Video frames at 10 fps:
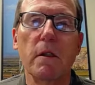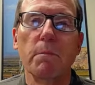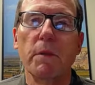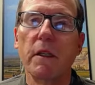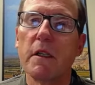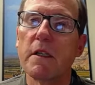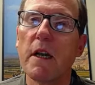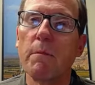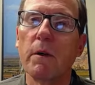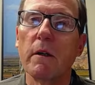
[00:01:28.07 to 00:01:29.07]
But in
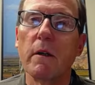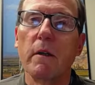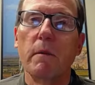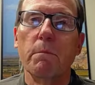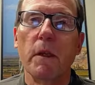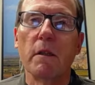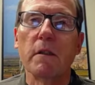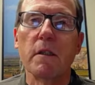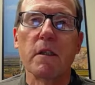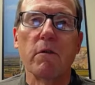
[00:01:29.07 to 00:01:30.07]
December,
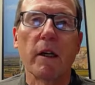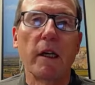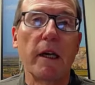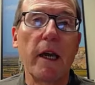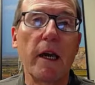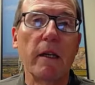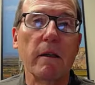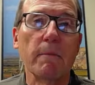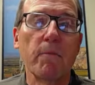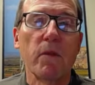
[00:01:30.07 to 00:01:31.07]
militants struck again,
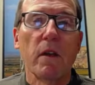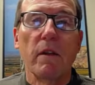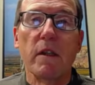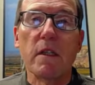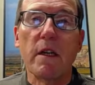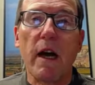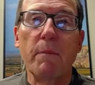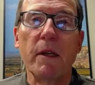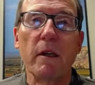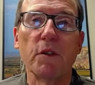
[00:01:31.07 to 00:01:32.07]
this time
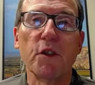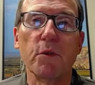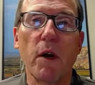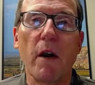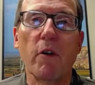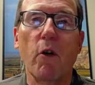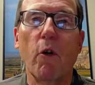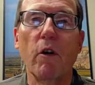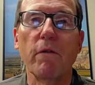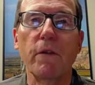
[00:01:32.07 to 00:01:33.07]
in El Sharara
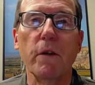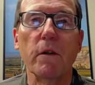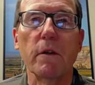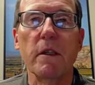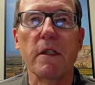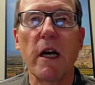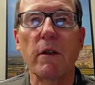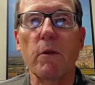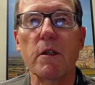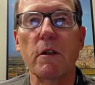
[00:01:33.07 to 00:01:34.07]
oil field in
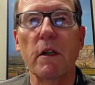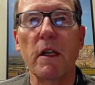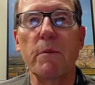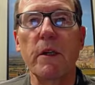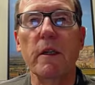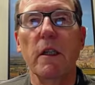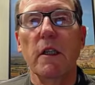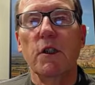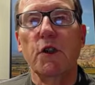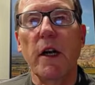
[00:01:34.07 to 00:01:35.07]
southwestern Libya,
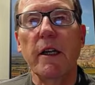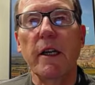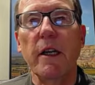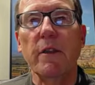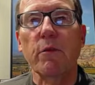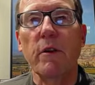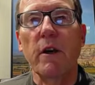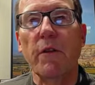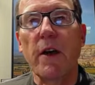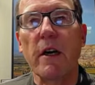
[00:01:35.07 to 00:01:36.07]
shutting in
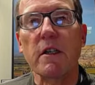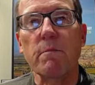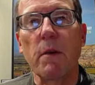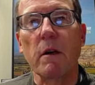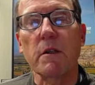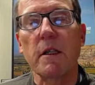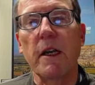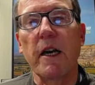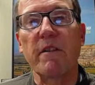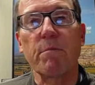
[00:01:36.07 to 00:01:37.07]
300,000 barrels a
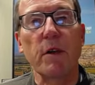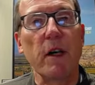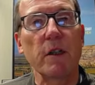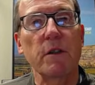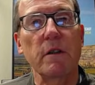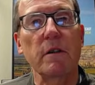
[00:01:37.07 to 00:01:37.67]
day of production.